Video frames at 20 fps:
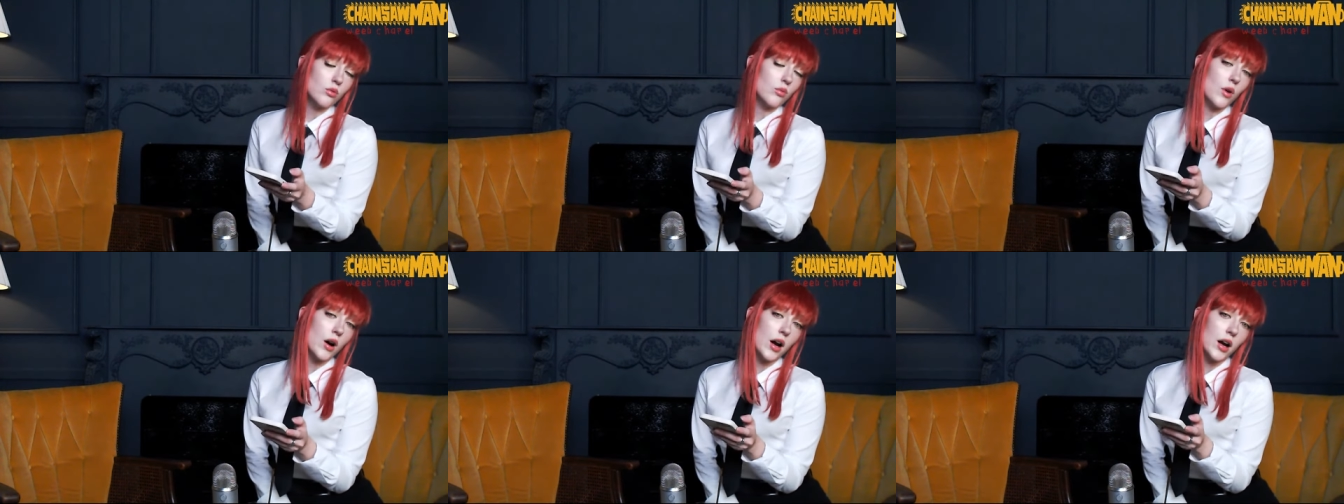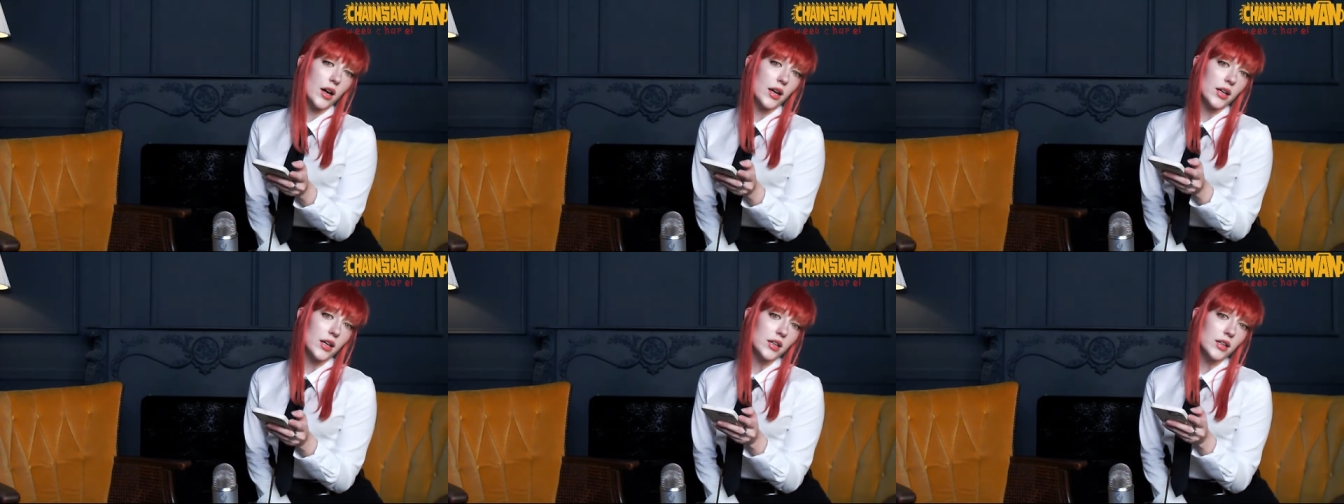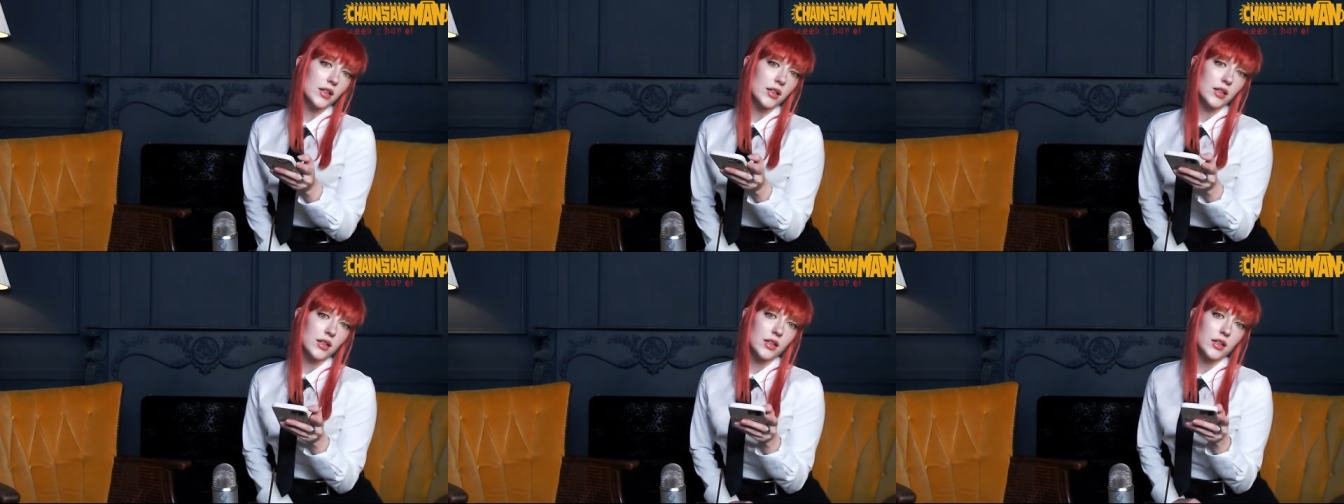why?
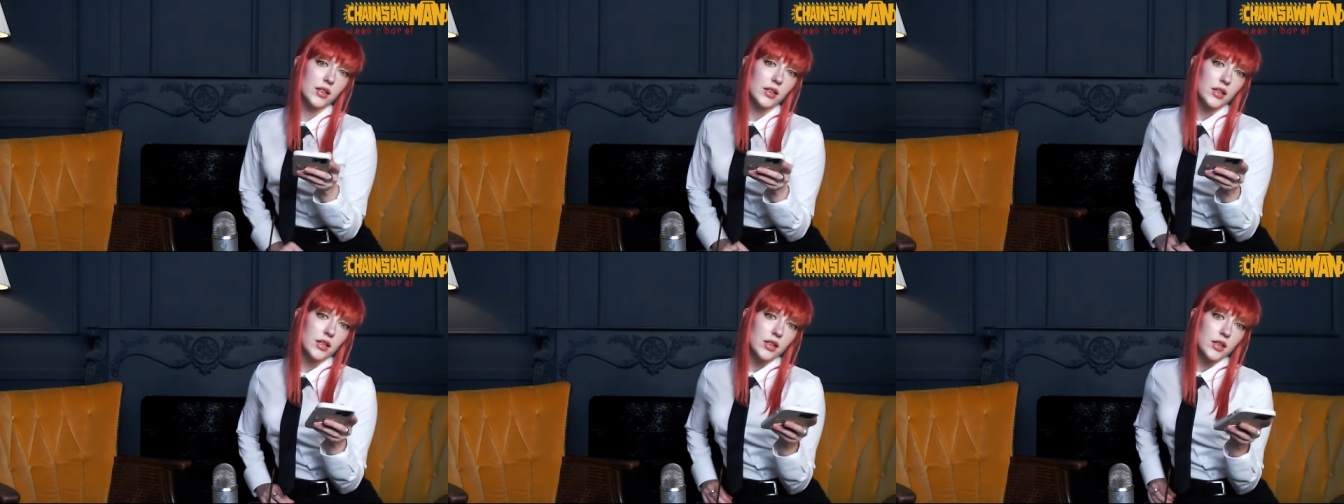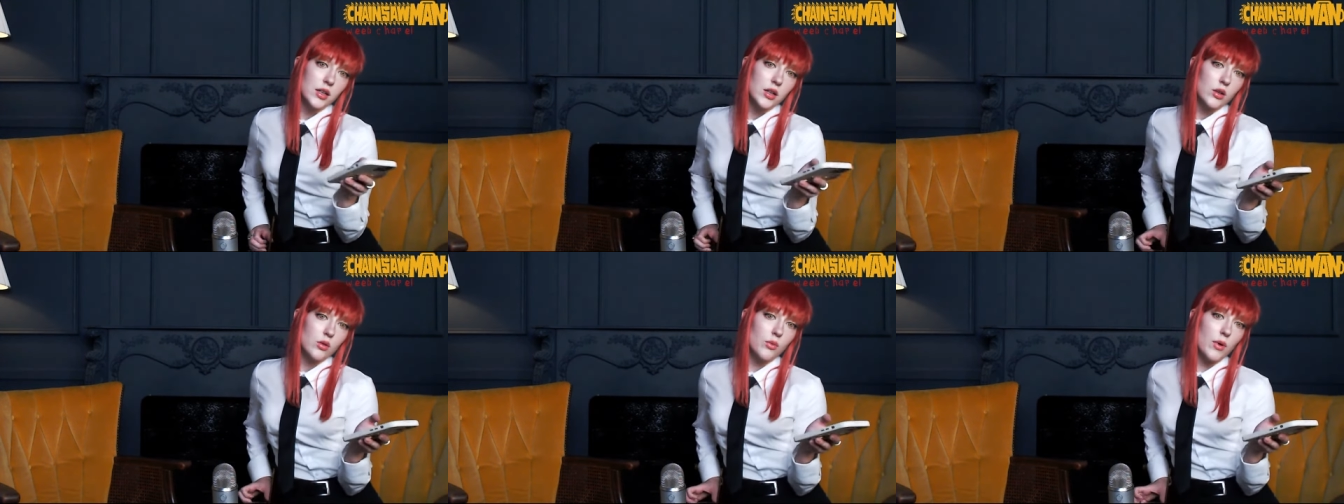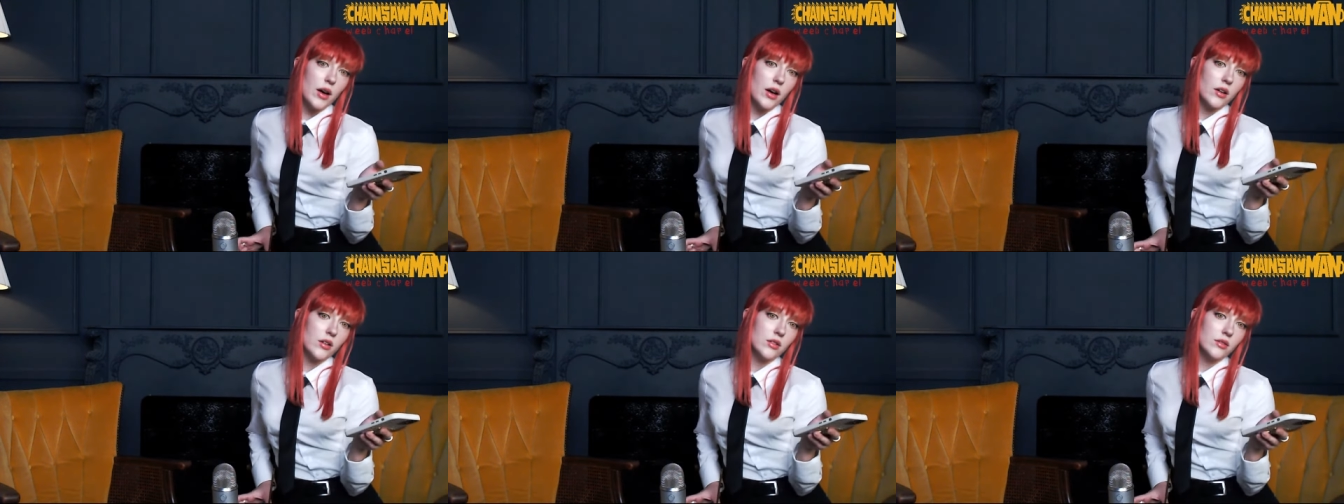
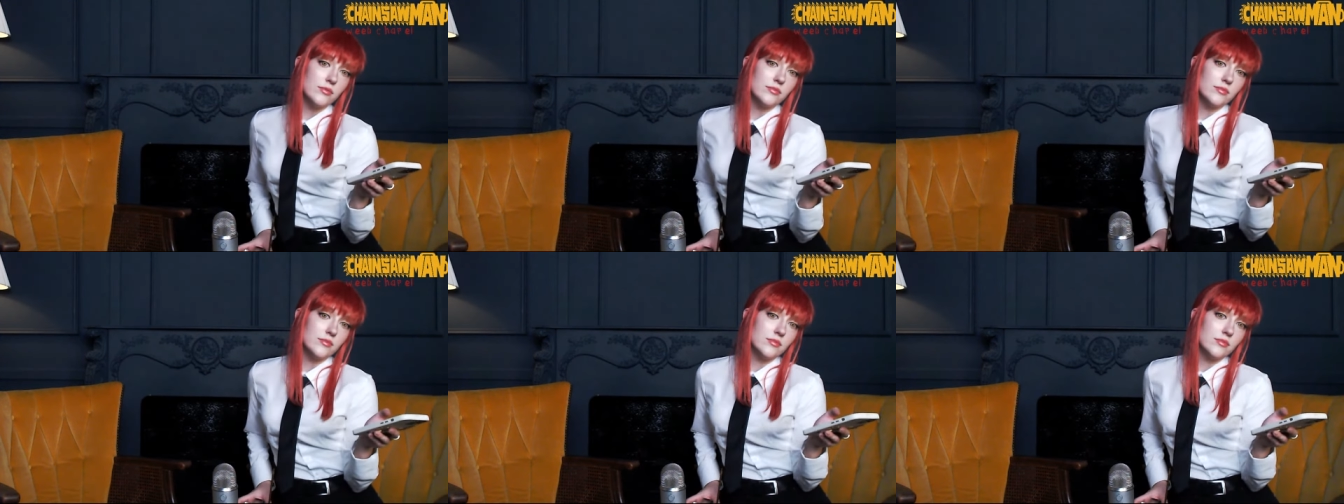Well,